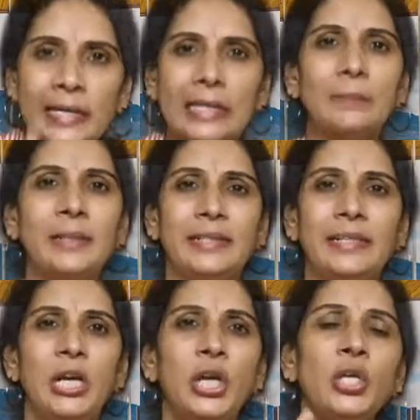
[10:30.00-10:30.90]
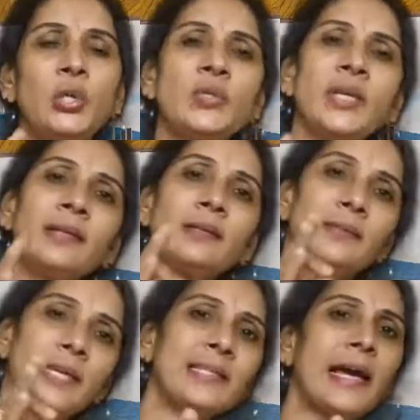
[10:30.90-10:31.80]
recommend using
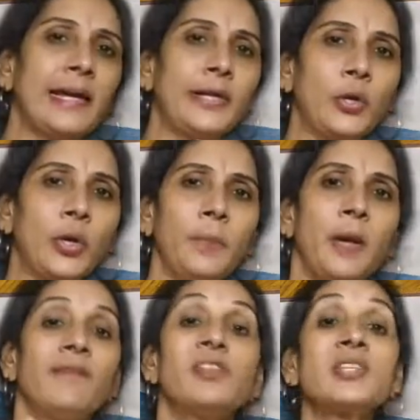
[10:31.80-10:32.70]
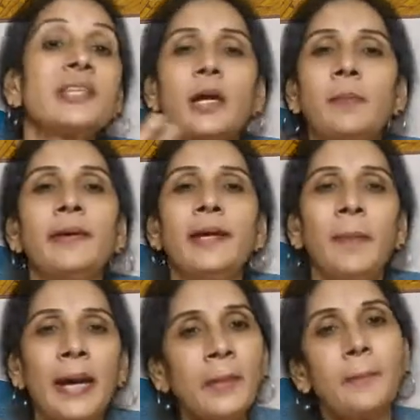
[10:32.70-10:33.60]
this eye drop, which is recommended
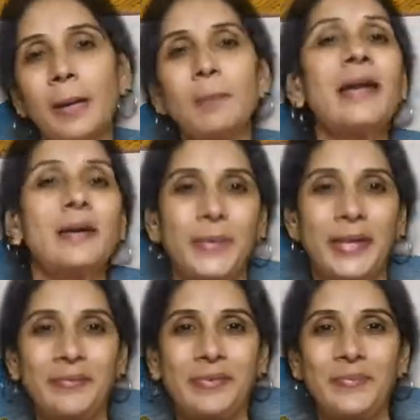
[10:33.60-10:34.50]
by Baba Ramdev.